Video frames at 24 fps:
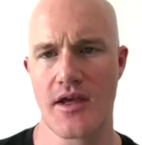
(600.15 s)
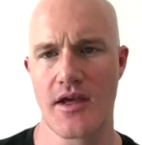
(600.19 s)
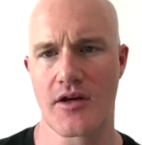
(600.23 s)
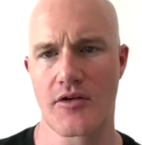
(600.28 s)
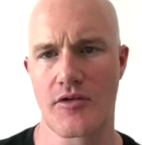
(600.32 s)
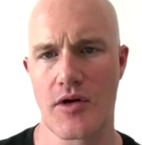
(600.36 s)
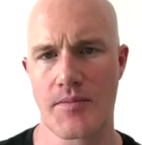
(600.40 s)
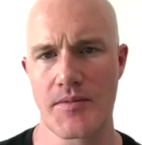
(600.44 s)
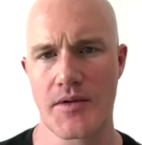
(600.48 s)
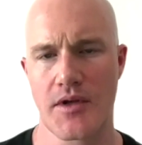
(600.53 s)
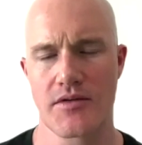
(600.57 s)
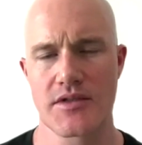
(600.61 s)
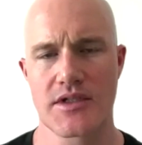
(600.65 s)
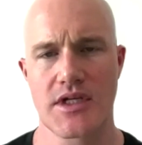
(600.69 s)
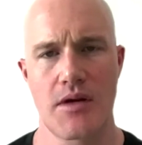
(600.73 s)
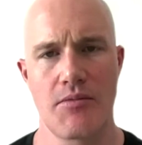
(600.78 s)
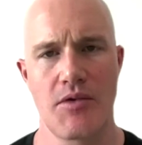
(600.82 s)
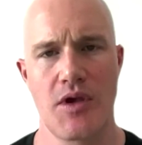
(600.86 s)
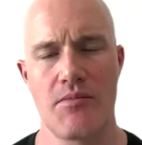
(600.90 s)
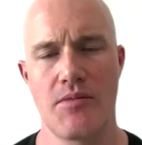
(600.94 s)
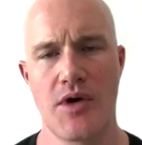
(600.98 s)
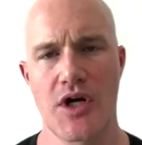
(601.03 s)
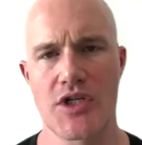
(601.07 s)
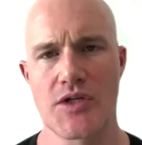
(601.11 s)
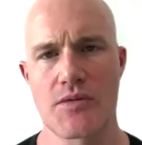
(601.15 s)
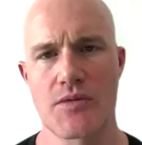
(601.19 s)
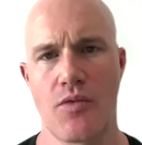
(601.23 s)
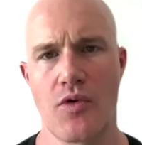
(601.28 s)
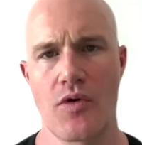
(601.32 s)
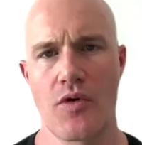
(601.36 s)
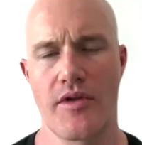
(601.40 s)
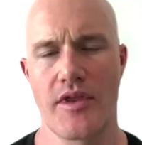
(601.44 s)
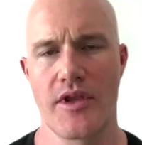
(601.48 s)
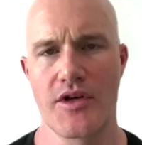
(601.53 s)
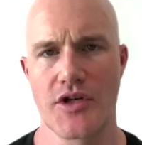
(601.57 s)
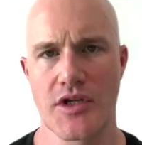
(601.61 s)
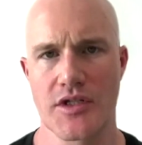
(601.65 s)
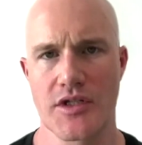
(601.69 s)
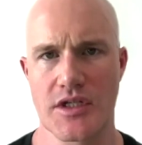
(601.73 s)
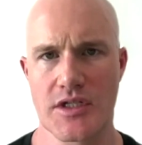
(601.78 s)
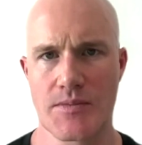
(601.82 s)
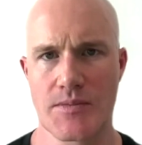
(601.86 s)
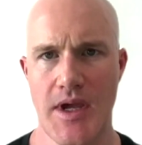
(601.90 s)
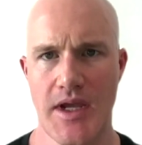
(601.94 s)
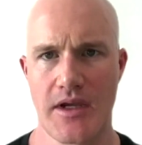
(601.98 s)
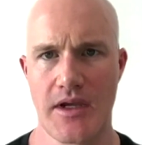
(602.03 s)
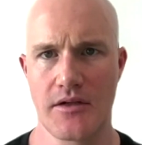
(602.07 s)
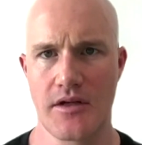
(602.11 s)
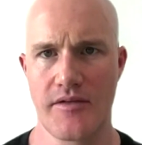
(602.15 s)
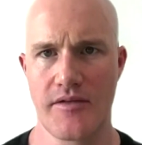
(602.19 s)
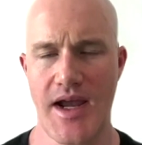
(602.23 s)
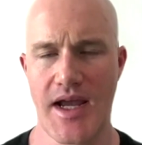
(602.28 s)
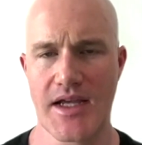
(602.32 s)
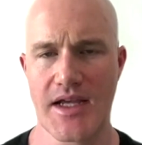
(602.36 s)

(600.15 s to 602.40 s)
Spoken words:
Crypto is going to be much more than just a speculative